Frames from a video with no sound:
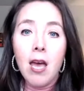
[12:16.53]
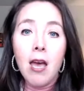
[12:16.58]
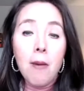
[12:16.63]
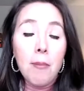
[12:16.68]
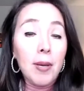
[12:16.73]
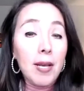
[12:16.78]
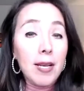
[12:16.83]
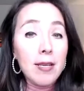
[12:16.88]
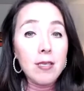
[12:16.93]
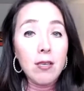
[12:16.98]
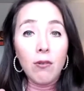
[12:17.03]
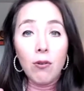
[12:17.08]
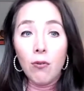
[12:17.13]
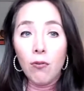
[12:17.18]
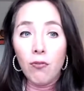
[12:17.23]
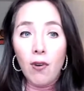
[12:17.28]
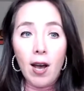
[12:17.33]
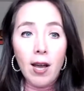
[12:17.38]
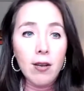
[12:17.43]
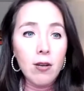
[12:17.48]
Because if you
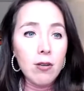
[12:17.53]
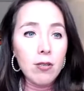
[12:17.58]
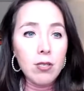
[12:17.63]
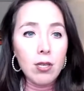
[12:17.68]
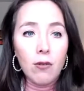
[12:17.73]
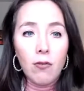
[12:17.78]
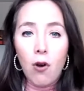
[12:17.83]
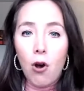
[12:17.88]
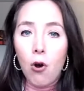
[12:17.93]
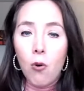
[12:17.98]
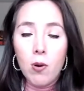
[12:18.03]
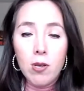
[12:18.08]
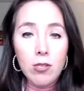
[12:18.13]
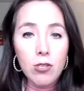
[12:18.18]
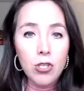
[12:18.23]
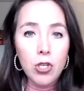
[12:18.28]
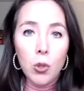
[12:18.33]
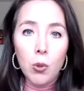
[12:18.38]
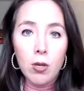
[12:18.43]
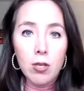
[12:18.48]
find yourself always
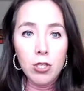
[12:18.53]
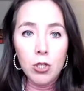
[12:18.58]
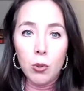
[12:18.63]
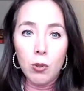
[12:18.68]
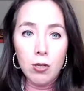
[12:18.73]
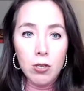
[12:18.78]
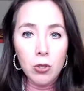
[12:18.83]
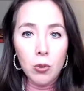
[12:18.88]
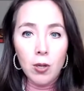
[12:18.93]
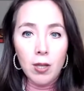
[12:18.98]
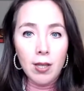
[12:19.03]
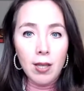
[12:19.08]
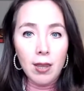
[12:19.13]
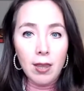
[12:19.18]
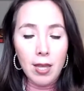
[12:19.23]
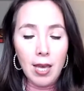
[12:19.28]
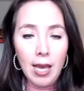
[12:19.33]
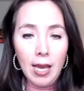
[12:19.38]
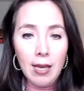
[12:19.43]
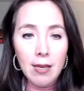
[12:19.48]
doing the
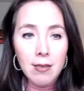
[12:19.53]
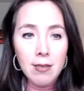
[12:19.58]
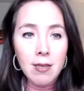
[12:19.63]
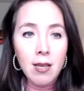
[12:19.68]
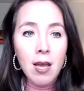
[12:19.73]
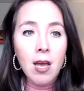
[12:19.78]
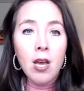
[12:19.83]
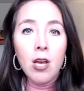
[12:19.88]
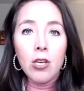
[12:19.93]
things,